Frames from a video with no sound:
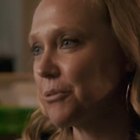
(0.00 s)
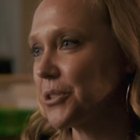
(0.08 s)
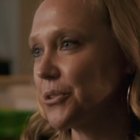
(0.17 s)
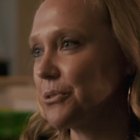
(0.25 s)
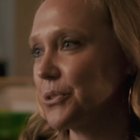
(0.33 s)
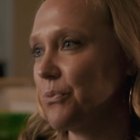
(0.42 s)
I wish
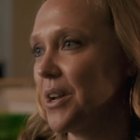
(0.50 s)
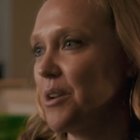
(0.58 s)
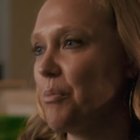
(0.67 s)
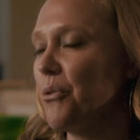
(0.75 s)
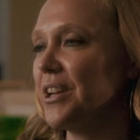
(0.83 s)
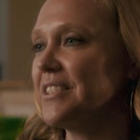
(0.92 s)
there was a way to
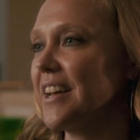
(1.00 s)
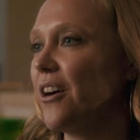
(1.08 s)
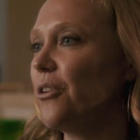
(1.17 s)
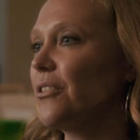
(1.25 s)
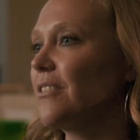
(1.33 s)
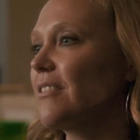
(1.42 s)
point
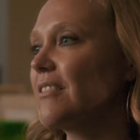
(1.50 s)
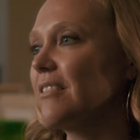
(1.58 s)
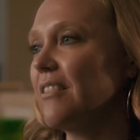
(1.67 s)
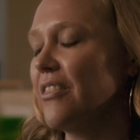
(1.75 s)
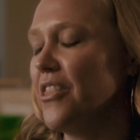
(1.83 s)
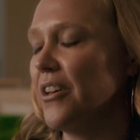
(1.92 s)
out
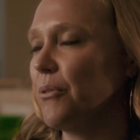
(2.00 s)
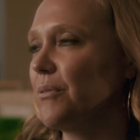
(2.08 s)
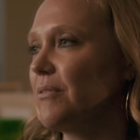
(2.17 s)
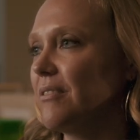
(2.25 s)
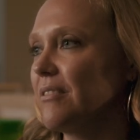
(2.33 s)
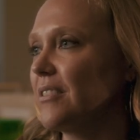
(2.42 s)
the
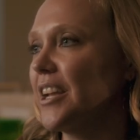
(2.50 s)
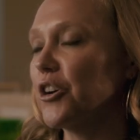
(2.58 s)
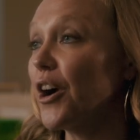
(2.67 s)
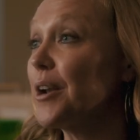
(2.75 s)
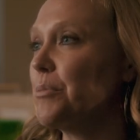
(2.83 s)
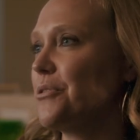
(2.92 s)

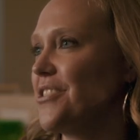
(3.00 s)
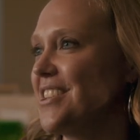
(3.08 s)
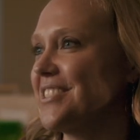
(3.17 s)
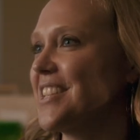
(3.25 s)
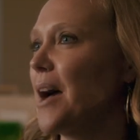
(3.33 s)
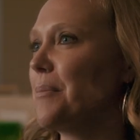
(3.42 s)
incredible
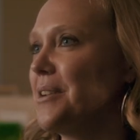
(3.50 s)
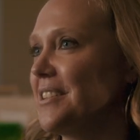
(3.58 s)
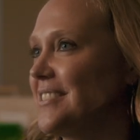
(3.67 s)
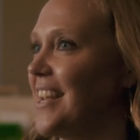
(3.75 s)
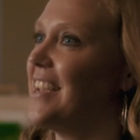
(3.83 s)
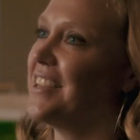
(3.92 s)
things
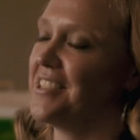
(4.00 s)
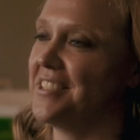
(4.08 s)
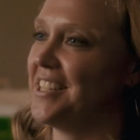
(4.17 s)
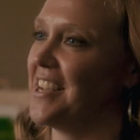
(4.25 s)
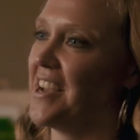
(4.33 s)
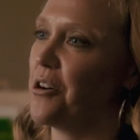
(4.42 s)
happening day in
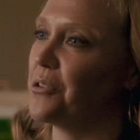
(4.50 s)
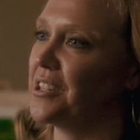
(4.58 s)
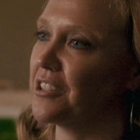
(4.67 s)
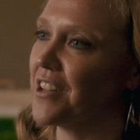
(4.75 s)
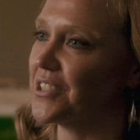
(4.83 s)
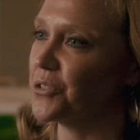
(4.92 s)
and day out
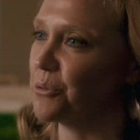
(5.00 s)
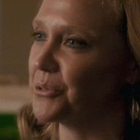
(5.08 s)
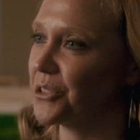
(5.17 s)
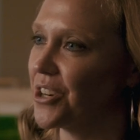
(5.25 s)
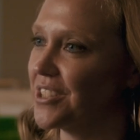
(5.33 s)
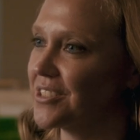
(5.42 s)
in
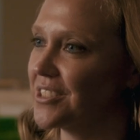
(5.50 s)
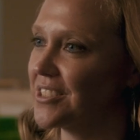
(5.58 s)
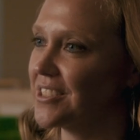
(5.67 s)
classrooms across the